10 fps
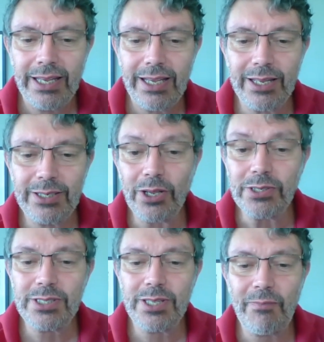And does
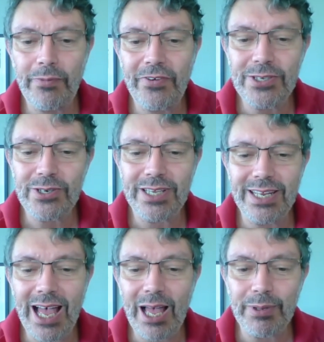the professor
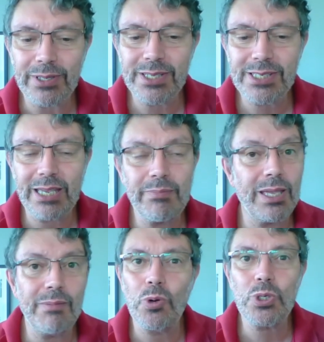inhabit the same
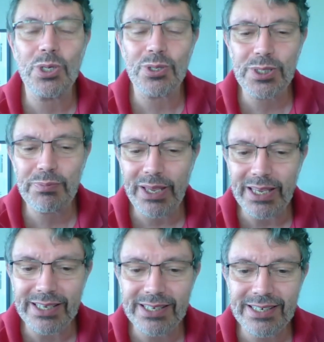emotional
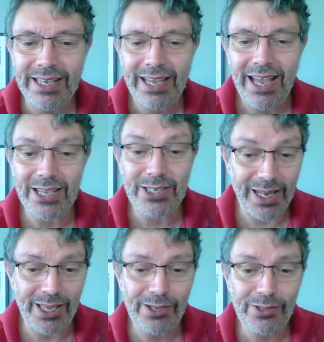space as an
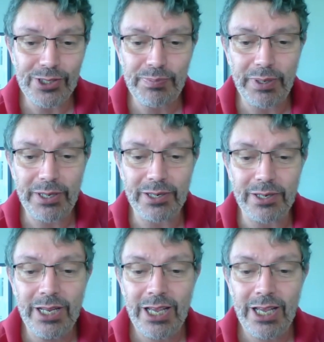English speaker